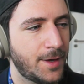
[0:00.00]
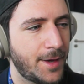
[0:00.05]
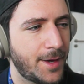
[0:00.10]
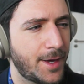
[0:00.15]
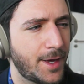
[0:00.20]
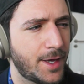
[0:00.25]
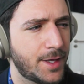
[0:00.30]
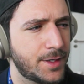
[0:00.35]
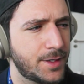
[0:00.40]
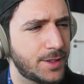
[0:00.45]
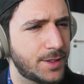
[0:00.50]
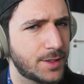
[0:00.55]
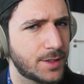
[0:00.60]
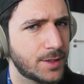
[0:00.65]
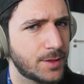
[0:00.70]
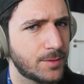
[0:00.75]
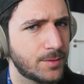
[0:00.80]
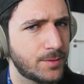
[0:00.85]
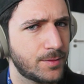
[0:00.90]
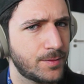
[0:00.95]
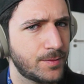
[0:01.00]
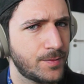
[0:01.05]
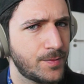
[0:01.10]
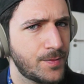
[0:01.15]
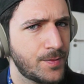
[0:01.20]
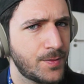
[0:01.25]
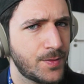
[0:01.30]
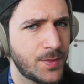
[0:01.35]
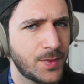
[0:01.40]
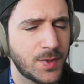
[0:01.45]
and the
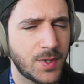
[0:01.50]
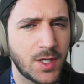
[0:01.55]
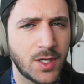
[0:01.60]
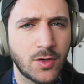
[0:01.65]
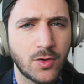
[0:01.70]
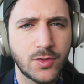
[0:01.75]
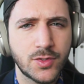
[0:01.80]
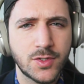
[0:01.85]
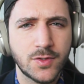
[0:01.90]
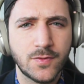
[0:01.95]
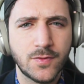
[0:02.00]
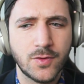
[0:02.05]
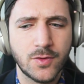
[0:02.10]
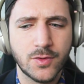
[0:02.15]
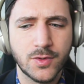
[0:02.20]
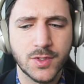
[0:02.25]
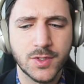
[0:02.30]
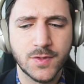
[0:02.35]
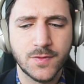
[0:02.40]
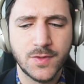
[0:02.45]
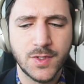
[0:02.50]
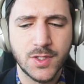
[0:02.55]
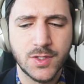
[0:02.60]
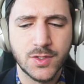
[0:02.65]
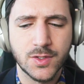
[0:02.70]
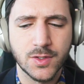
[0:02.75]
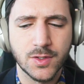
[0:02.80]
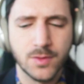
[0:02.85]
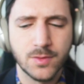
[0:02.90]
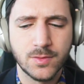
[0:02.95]
autofocus
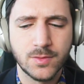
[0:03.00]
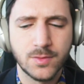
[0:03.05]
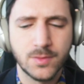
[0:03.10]
feature